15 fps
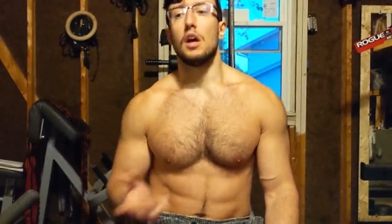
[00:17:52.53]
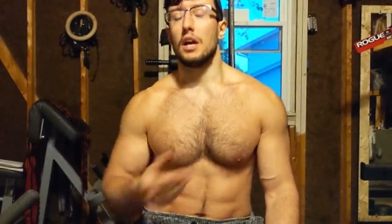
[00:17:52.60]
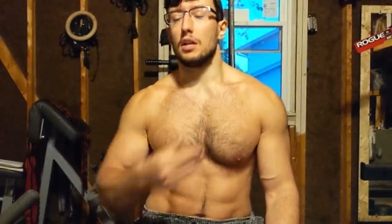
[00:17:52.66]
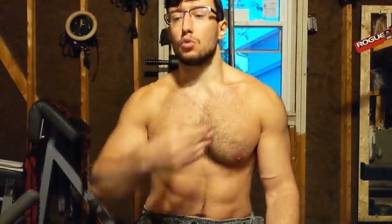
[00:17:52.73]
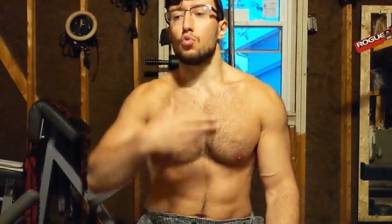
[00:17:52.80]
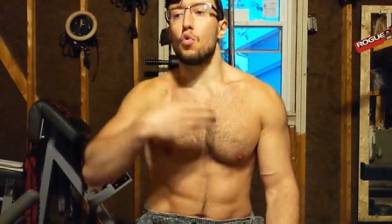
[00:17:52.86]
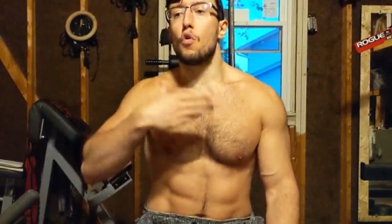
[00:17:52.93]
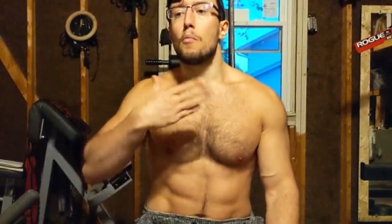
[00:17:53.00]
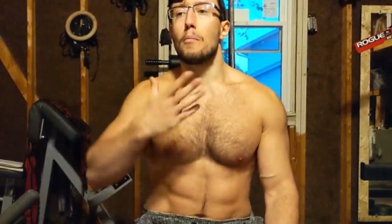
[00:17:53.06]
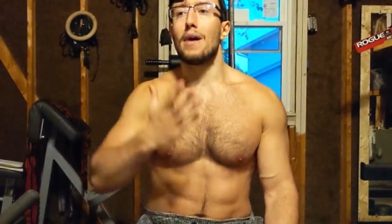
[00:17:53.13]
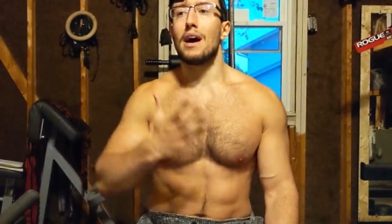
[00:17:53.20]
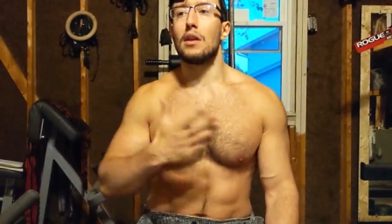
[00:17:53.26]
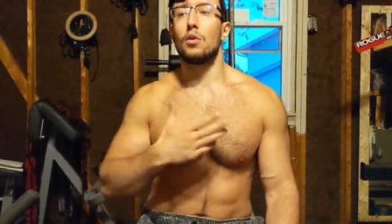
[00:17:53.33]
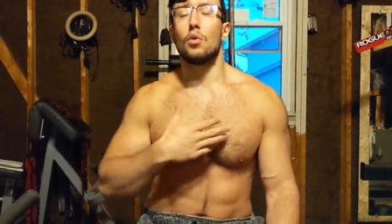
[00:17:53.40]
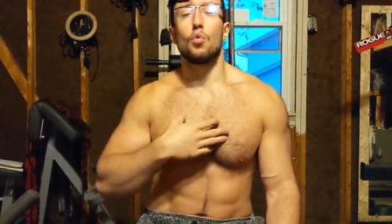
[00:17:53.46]
into a
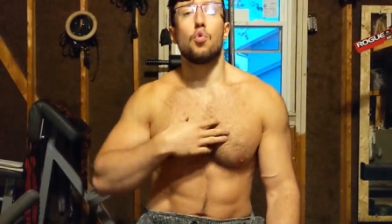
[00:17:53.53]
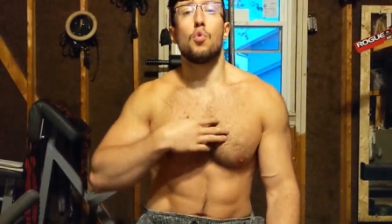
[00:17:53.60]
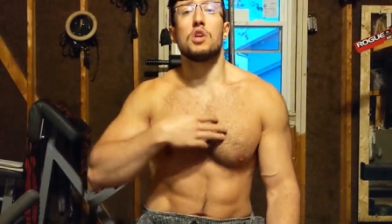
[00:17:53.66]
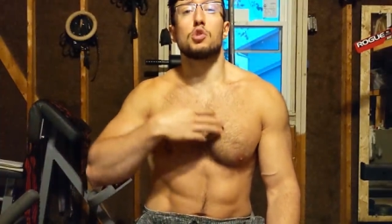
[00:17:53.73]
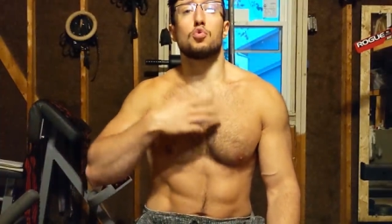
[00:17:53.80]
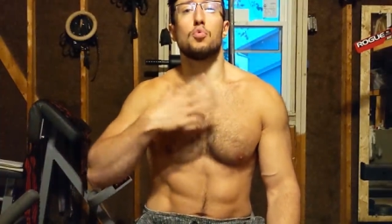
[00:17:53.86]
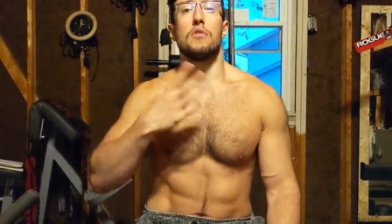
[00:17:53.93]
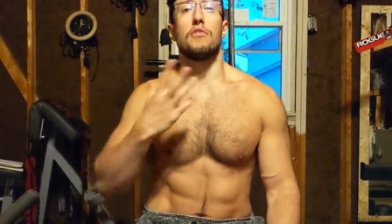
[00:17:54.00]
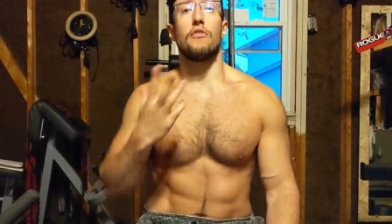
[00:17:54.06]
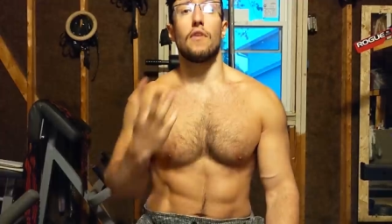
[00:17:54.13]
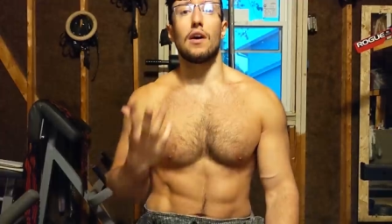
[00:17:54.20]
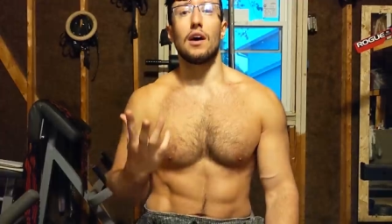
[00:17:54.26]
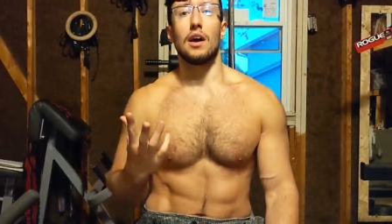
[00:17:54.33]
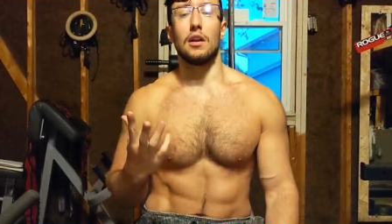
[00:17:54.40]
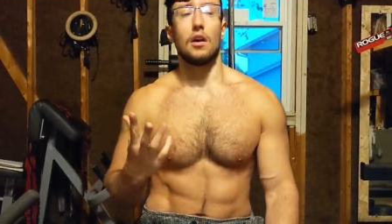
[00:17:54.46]
man who is
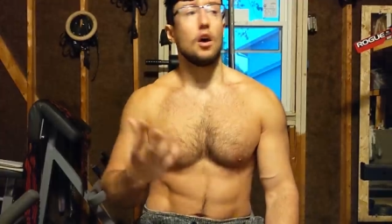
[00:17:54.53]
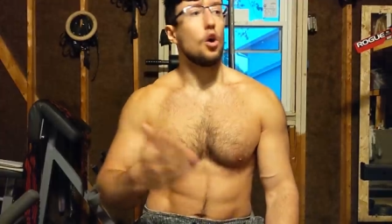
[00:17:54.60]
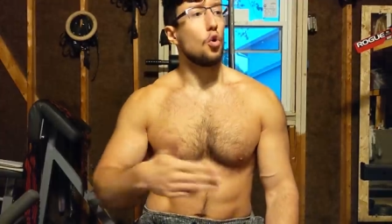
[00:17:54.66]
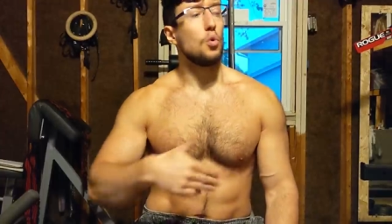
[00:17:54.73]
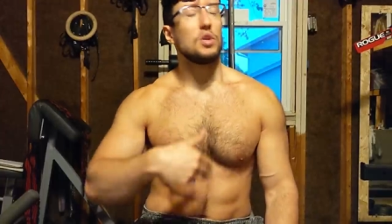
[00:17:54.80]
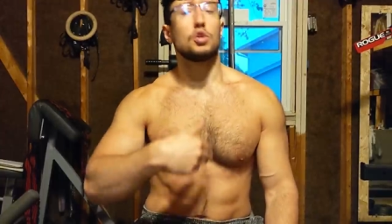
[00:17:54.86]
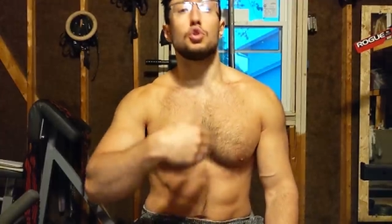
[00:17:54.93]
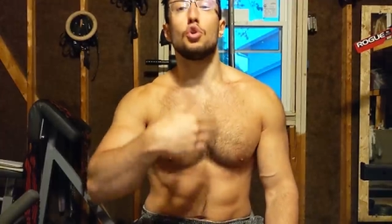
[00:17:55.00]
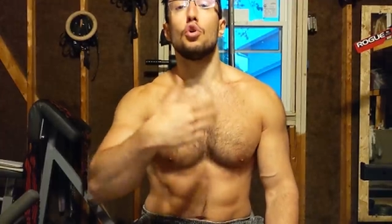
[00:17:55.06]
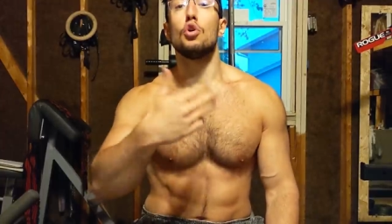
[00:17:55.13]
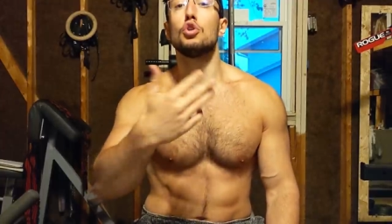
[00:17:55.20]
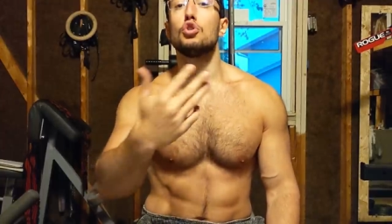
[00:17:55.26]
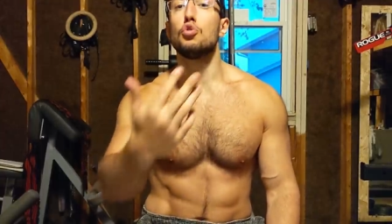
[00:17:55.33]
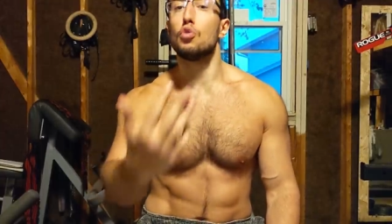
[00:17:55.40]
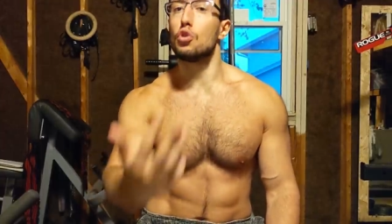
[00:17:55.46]
refined, who is
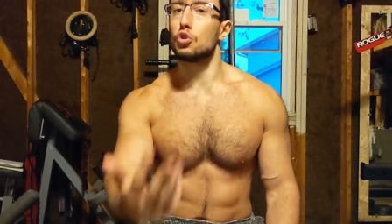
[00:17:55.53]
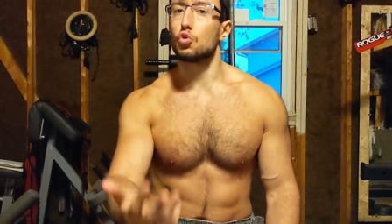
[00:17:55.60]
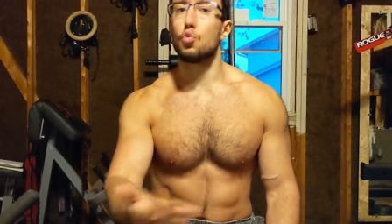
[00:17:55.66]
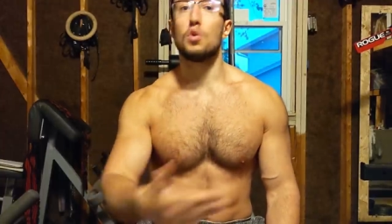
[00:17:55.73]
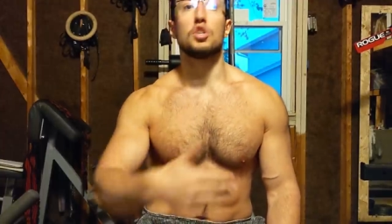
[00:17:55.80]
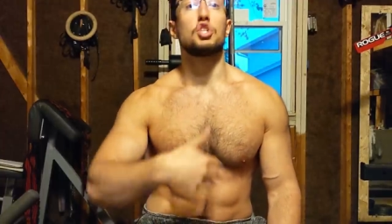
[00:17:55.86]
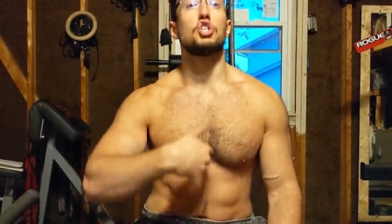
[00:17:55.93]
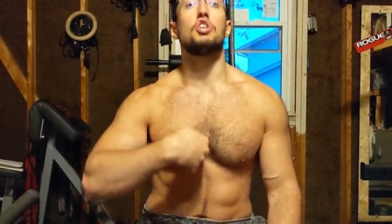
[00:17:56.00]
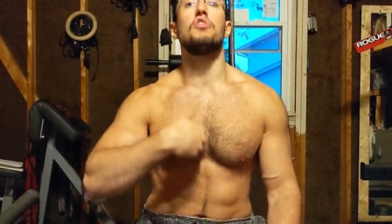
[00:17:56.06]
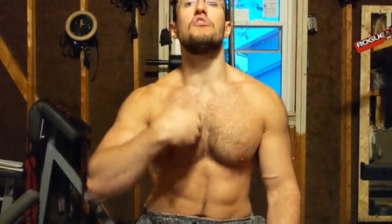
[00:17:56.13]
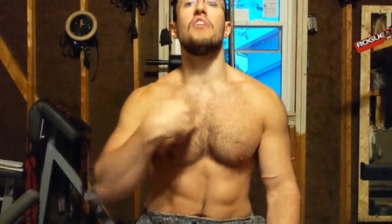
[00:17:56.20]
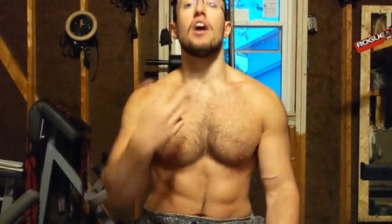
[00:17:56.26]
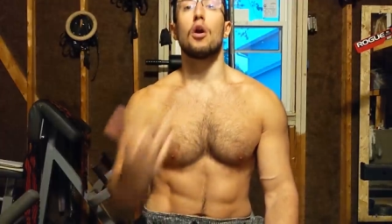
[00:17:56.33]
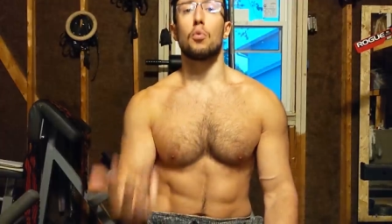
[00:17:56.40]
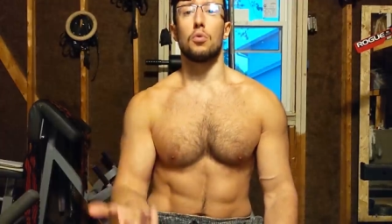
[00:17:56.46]
courteous, who is
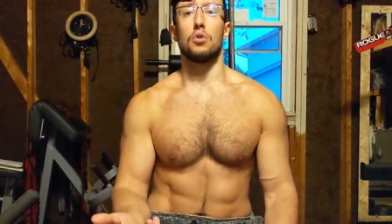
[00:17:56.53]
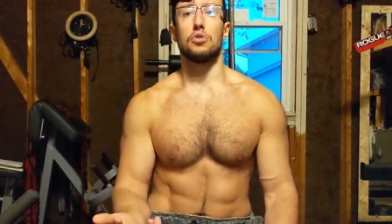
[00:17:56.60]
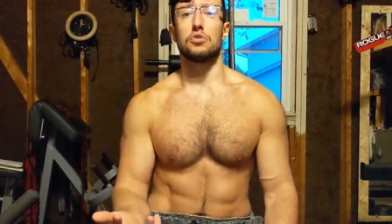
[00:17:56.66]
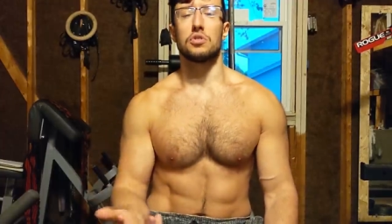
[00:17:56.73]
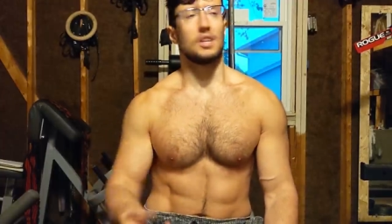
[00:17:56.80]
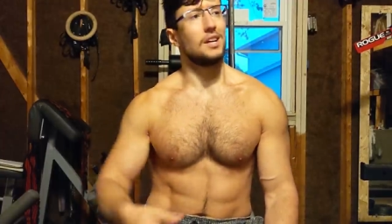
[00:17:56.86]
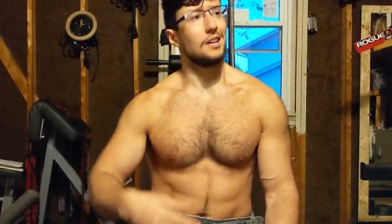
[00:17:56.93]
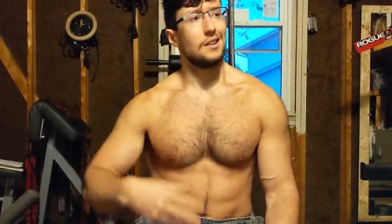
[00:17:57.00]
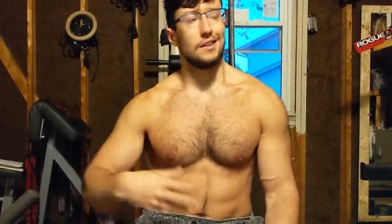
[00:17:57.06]
chivalrous?